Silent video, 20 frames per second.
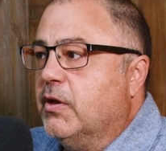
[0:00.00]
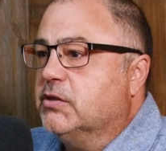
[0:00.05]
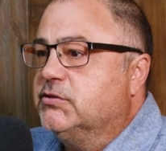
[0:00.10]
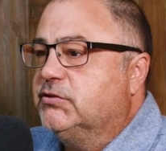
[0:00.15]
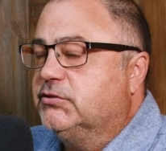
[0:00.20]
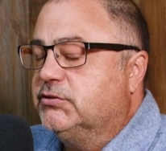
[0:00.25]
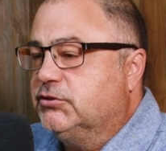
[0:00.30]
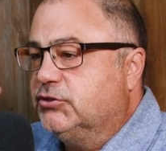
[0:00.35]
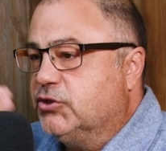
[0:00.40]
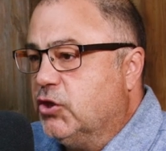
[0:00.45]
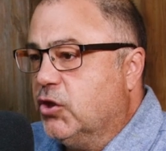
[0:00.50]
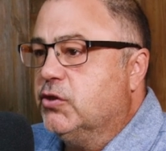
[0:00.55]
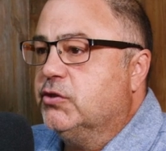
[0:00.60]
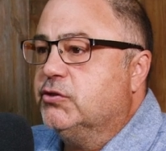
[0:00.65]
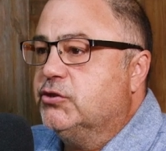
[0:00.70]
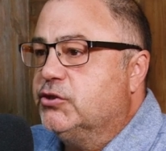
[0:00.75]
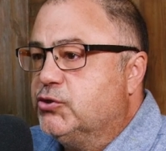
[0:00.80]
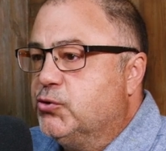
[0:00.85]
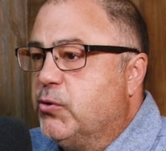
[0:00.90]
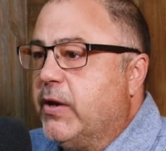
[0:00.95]
a certain
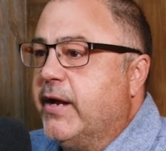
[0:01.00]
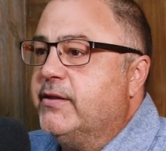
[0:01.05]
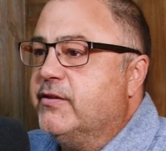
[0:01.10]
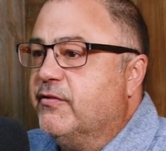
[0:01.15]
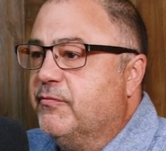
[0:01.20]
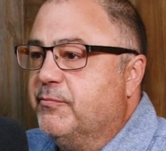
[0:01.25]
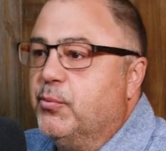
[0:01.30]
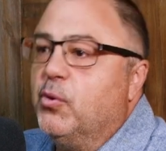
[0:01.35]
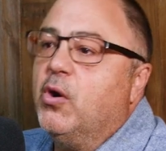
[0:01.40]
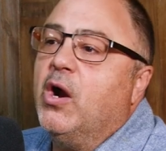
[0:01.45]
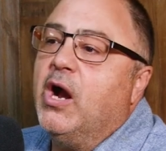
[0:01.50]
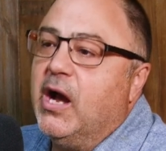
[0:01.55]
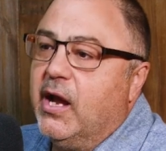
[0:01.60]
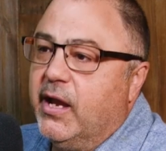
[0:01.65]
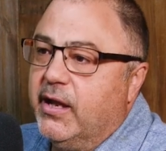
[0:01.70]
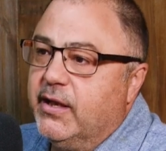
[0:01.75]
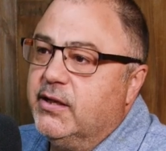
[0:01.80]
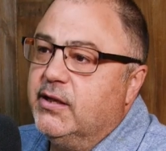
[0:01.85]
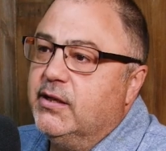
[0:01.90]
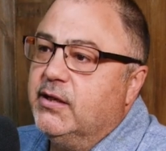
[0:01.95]
strength of
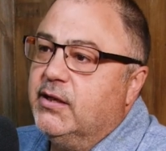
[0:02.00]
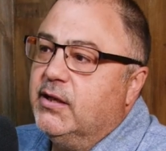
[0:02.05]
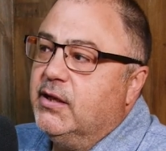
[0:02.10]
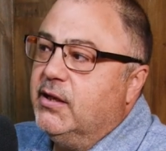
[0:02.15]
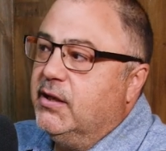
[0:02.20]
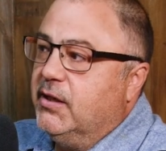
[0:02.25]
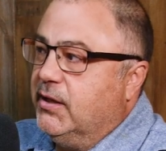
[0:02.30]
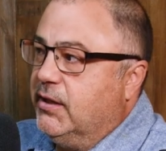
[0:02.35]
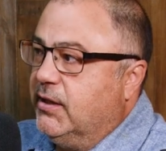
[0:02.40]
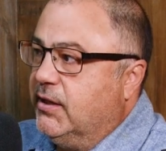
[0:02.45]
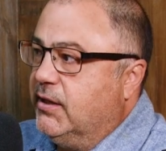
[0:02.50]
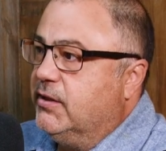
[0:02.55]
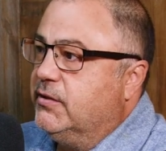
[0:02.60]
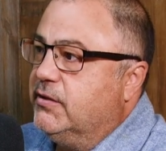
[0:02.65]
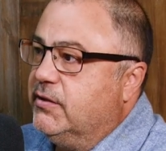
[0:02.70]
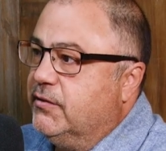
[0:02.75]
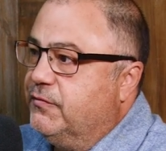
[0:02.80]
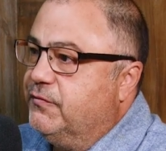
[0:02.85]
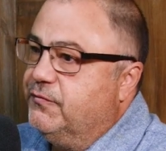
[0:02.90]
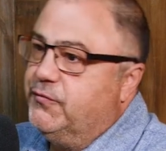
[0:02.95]
pride
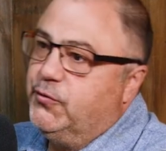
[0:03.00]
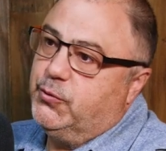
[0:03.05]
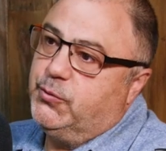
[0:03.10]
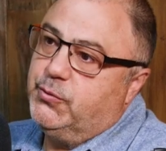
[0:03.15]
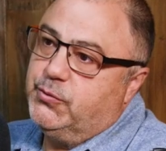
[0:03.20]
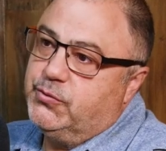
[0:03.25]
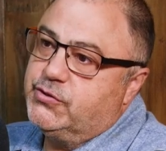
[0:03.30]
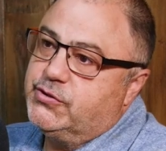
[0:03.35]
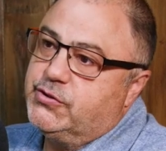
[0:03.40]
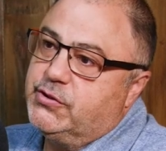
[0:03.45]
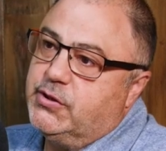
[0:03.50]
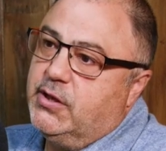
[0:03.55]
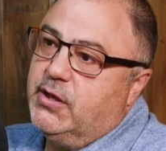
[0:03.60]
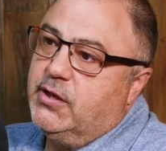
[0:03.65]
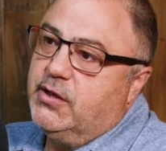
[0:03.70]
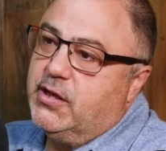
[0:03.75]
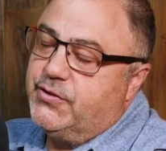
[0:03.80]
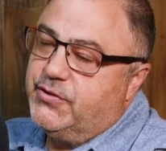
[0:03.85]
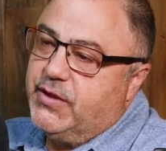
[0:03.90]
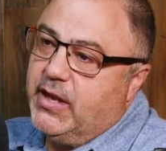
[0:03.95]
in the foods
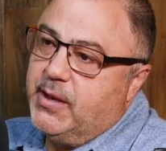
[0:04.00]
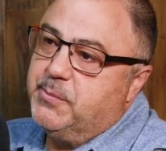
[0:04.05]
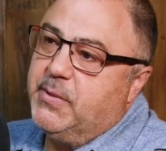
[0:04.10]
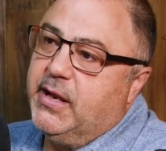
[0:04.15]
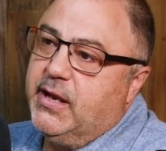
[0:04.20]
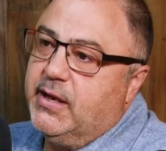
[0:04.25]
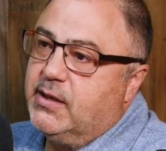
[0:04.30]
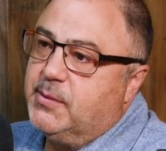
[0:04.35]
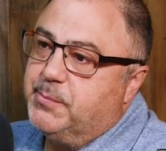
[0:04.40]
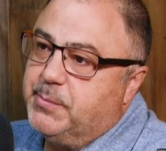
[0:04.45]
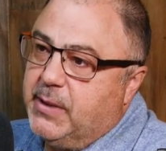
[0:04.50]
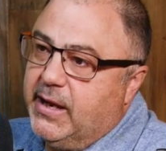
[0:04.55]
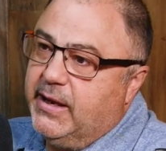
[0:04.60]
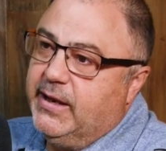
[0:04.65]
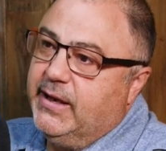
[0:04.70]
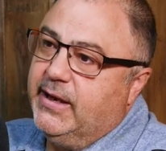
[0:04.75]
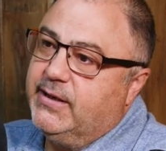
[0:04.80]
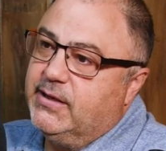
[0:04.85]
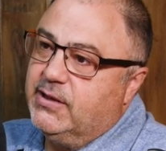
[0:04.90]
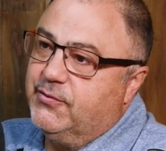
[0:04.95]
that they make by
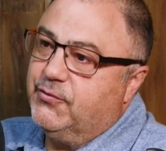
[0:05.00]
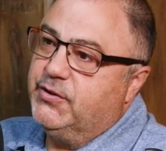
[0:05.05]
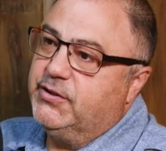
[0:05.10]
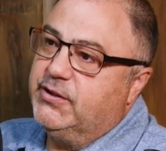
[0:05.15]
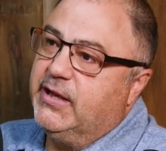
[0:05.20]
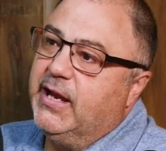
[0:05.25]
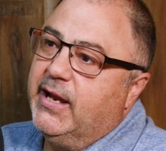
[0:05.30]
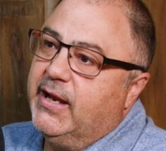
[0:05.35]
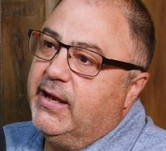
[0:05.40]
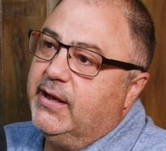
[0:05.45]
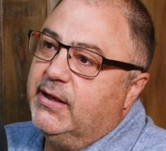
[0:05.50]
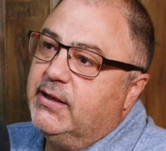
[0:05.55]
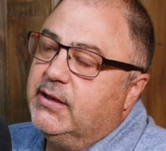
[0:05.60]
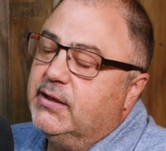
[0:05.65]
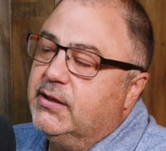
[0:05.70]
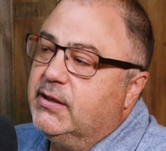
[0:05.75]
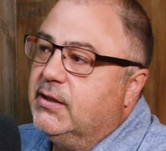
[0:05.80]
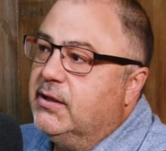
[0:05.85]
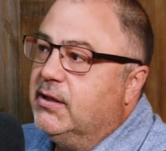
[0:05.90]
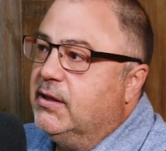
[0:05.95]
hand every day
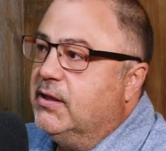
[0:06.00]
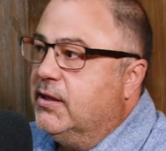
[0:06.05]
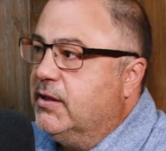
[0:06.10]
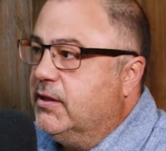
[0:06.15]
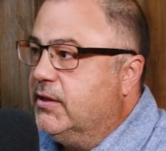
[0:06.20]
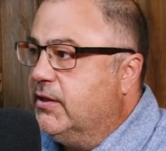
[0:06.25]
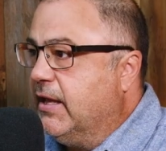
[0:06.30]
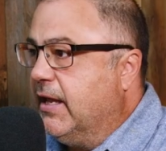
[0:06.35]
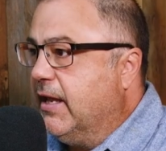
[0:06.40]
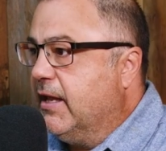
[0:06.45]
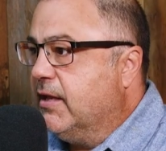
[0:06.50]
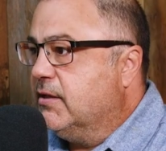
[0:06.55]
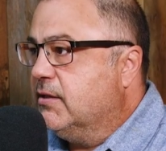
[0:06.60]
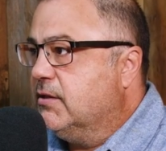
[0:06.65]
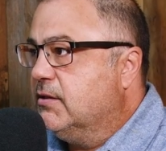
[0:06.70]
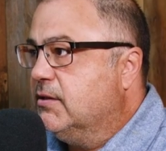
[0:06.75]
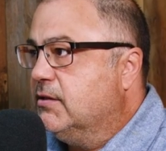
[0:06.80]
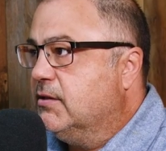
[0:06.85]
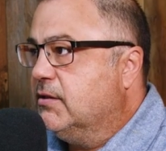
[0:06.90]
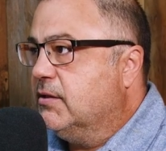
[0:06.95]
that
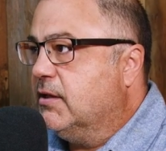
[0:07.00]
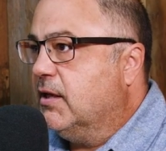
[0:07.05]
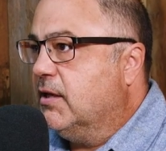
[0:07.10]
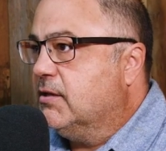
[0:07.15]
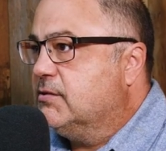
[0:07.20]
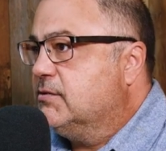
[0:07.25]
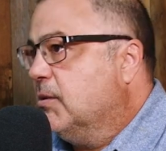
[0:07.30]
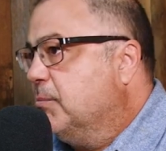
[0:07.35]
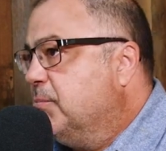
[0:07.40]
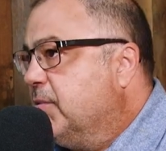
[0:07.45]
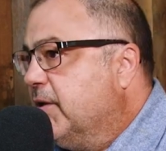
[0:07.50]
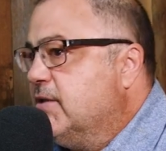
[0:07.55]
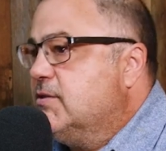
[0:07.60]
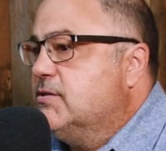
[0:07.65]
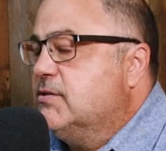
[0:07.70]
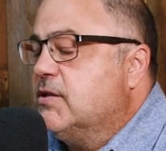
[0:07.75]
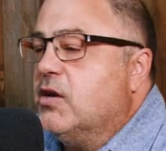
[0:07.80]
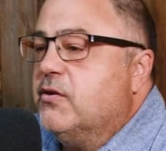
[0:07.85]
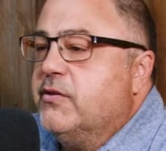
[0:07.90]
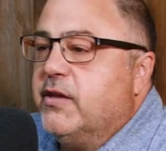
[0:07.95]
some
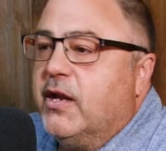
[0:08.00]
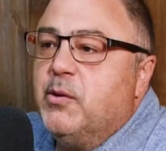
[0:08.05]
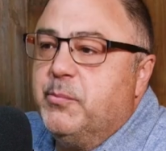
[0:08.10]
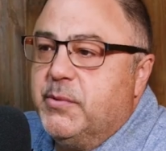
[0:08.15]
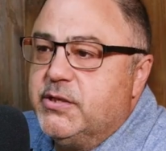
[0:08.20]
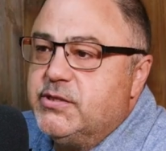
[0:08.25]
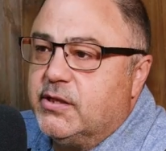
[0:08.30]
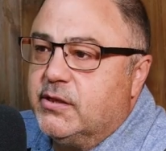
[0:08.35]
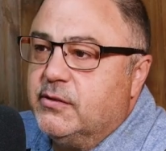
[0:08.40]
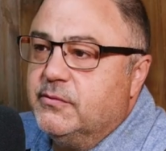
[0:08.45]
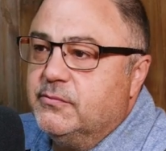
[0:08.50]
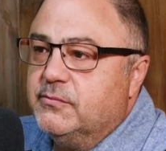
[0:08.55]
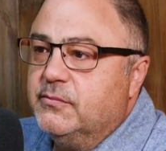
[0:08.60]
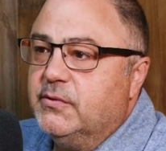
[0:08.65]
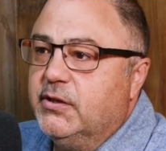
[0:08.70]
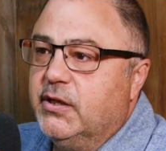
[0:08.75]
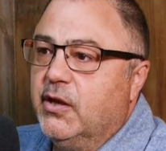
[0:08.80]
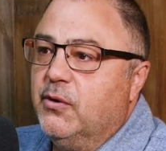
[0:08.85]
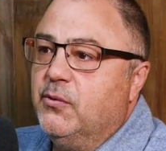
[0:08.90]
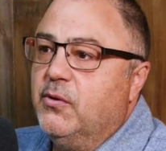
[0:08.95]
places I think are missing,
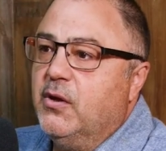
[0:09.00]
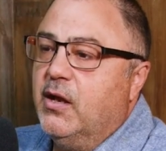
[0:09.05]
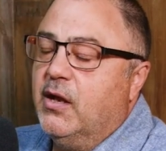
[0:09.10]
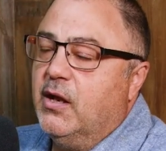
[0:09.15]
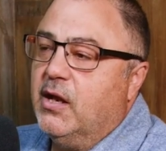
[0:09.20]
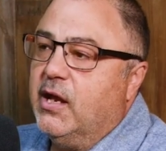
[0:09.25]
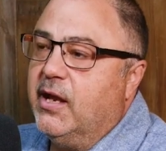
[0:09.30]
you know? Yeah.